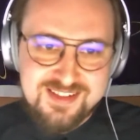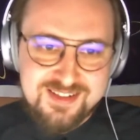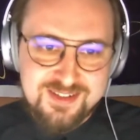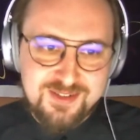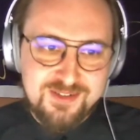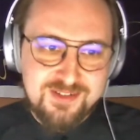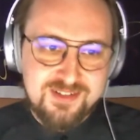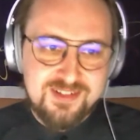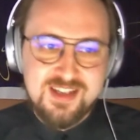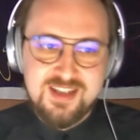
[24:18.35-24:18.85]

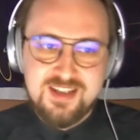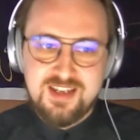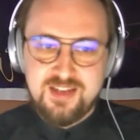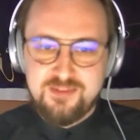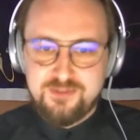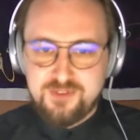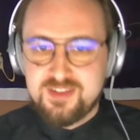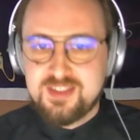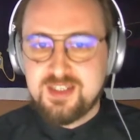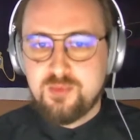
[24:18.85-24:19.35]
So I
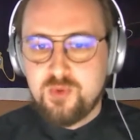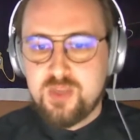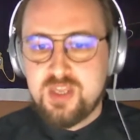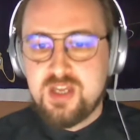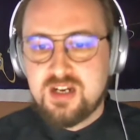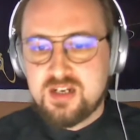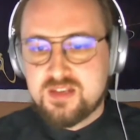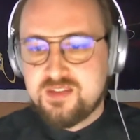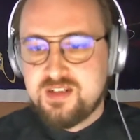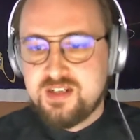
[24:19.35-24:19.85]
think that we
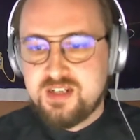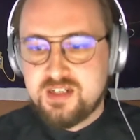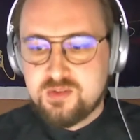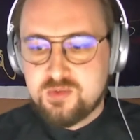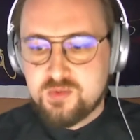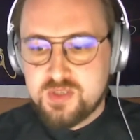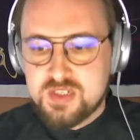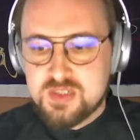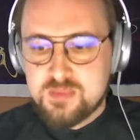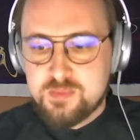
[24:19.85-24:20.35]
are there
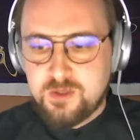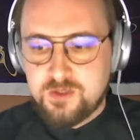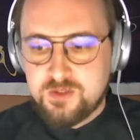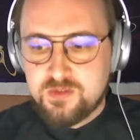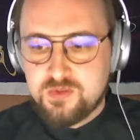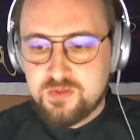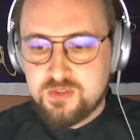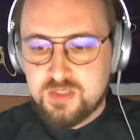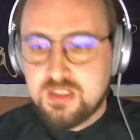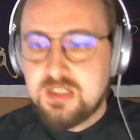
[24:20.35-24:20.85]
to
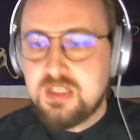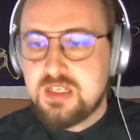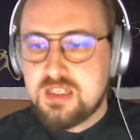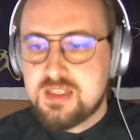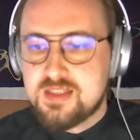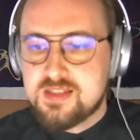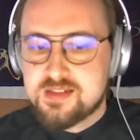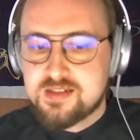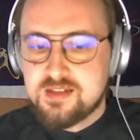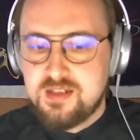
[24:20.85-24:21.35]
respond to the
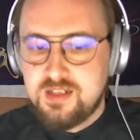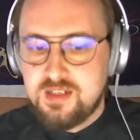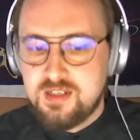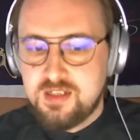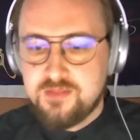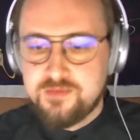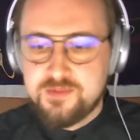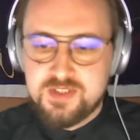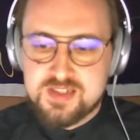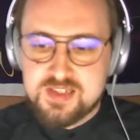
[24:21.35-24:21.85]
needs
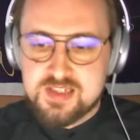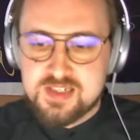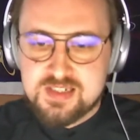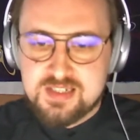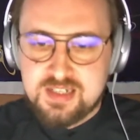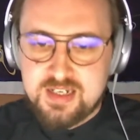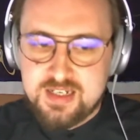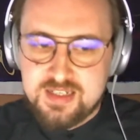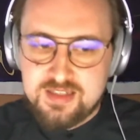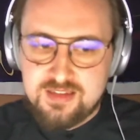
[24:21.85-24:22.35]
of the
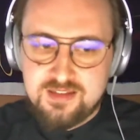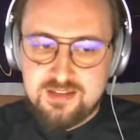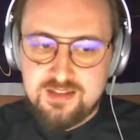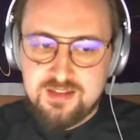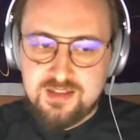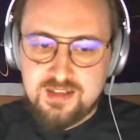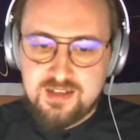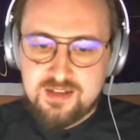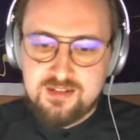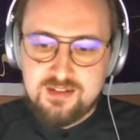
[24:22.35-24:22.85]

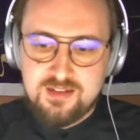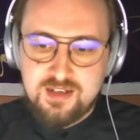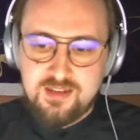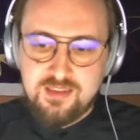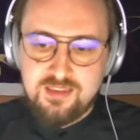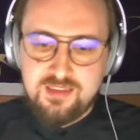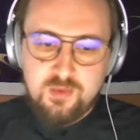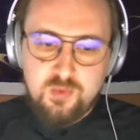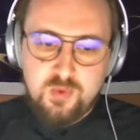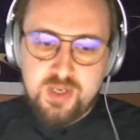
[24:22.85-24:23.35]
society,
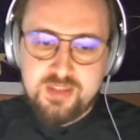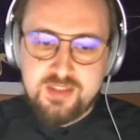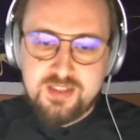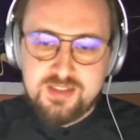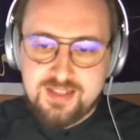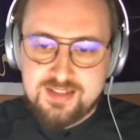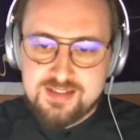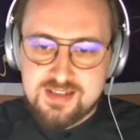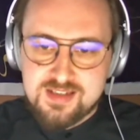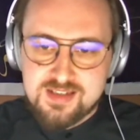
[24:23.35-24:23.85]
and the way
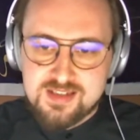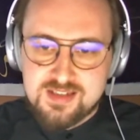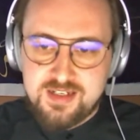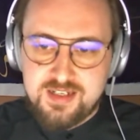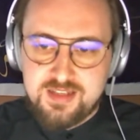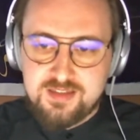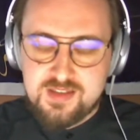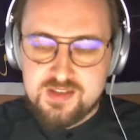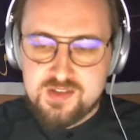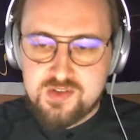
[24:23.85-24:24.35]
that
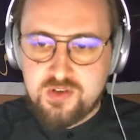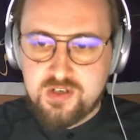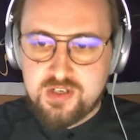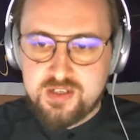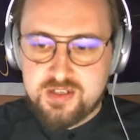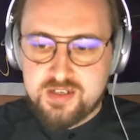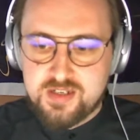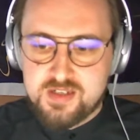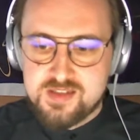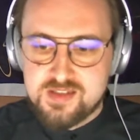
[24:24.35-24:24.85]
society is
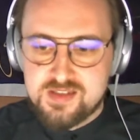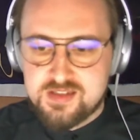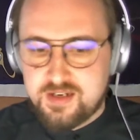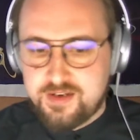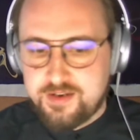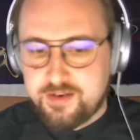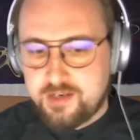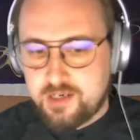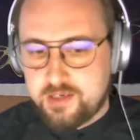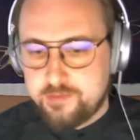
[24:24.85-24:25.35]
organized is
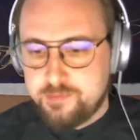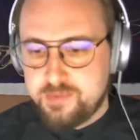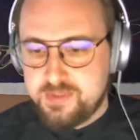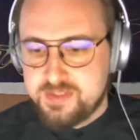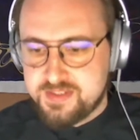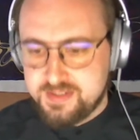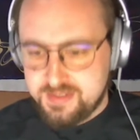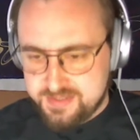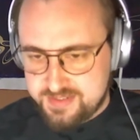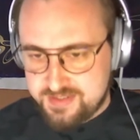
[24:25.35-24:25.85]
not in our
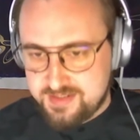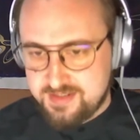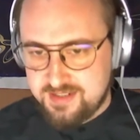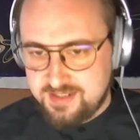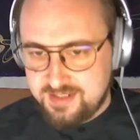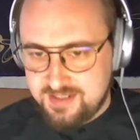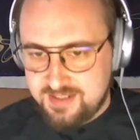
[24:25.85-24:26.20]
business.